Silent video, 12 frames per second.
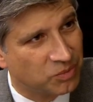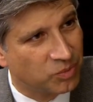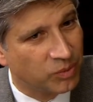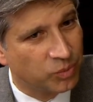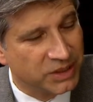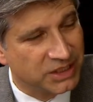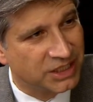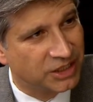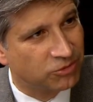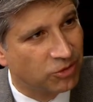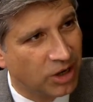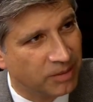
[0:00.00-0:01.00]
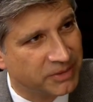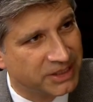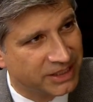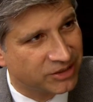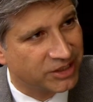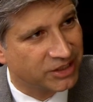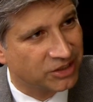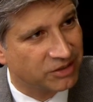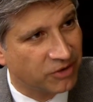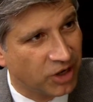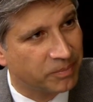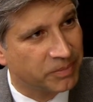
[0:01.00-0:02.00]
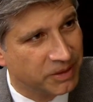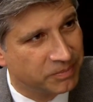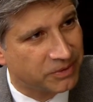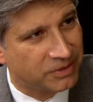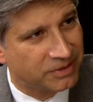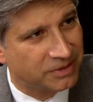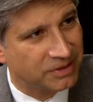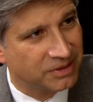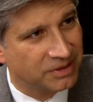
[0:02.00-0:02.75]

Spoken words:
When we see the raw material of our people